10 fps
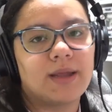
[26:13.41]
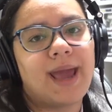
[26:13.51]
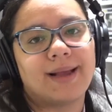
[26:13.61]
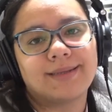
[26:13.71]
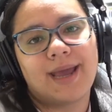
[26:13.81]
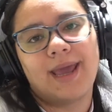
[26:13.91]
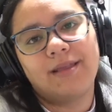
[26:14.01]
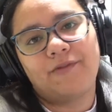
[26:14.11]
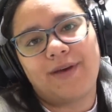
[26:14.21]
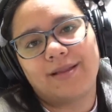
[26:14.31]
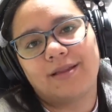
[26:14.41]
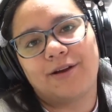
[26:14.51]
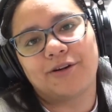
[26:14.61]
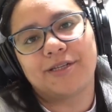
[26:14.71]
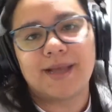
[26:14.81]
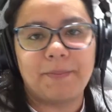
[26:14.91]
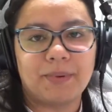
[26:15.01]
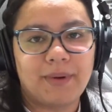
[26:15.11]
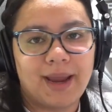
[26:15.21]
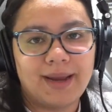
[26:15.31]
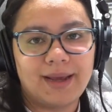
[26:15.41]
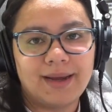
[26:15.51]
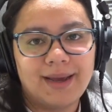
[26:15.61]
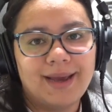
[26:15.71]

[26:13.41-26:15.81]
Yes, I hate the fact that they're separated